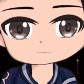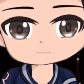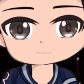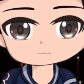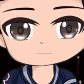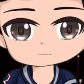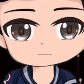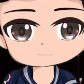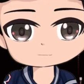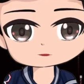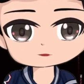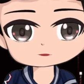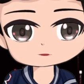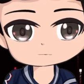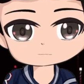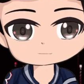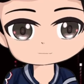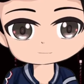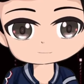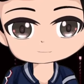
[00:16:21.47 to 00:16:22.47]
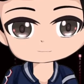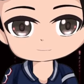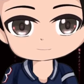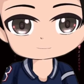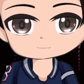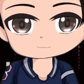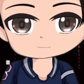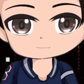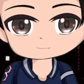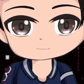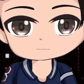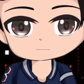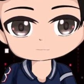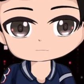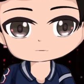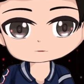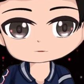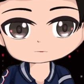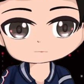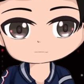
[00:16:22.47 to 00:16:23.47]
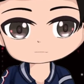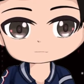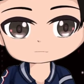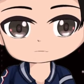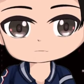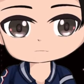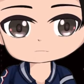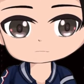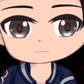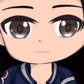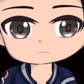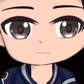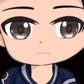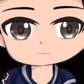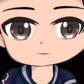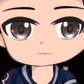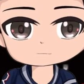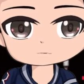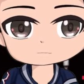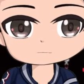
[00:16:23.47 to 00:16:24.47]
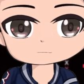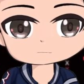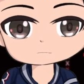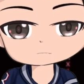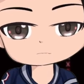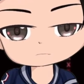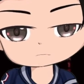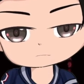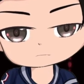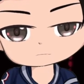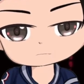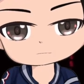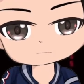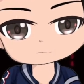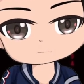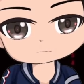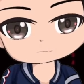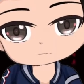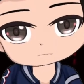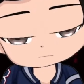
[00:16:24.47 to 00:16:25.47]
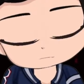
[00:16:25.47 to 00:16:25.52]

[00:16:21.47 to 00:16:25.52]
Brittany, I don't know what your agenda is.